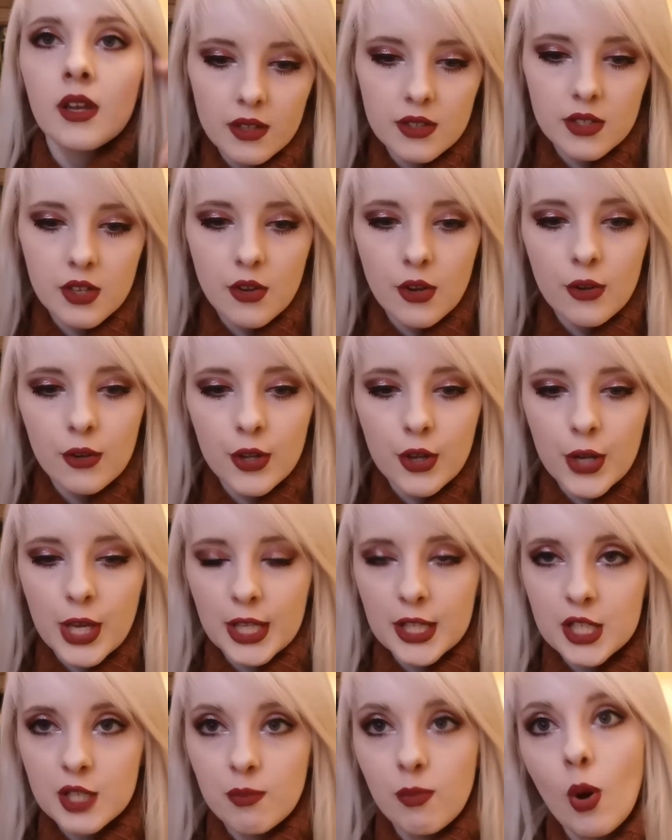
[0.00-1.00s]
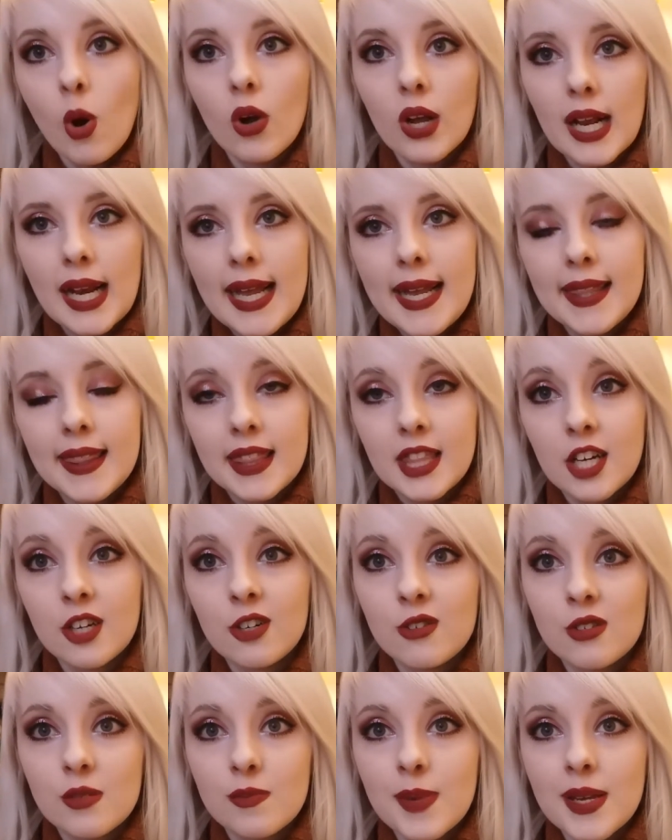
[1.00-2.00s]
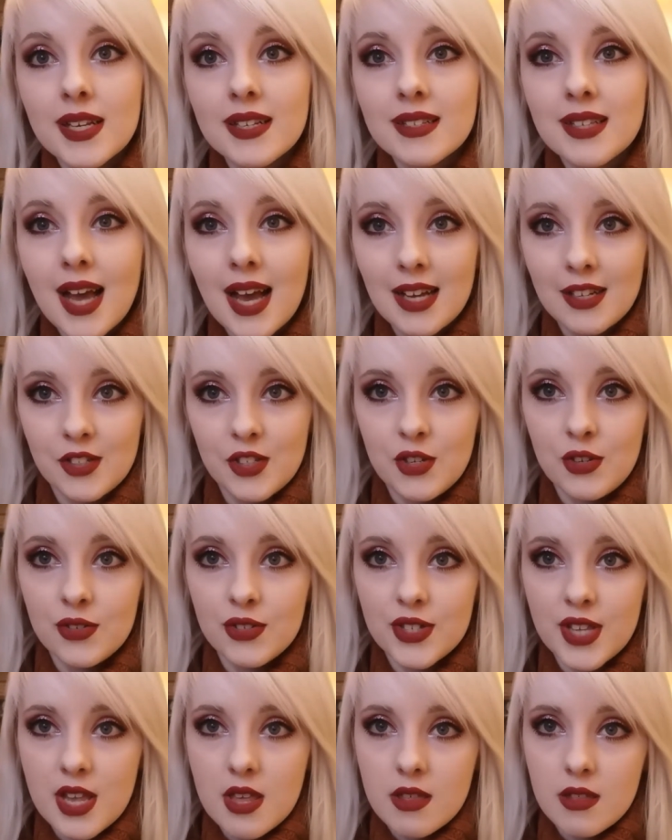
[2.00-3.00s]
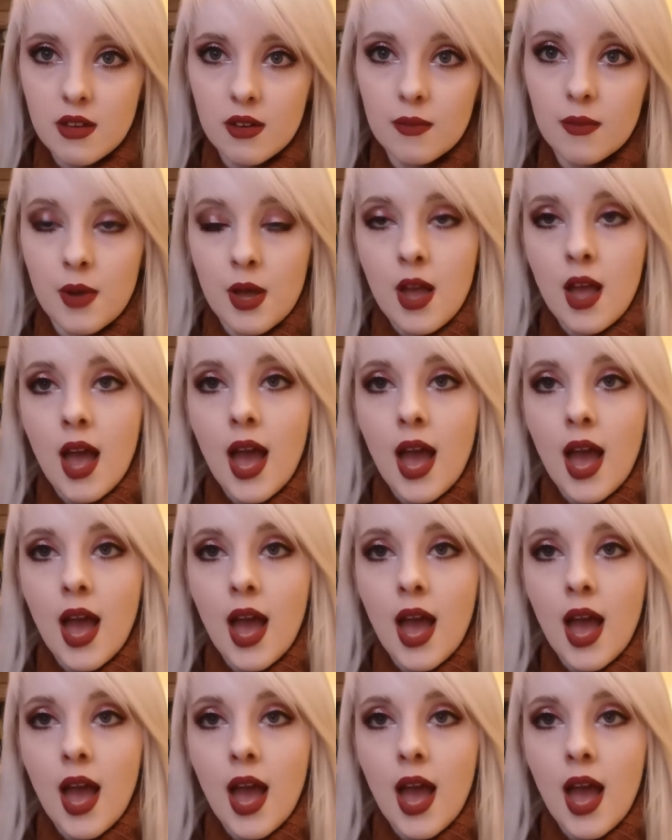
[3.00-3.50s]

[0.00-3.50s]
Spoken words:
So you can spot clean those bits as you see them.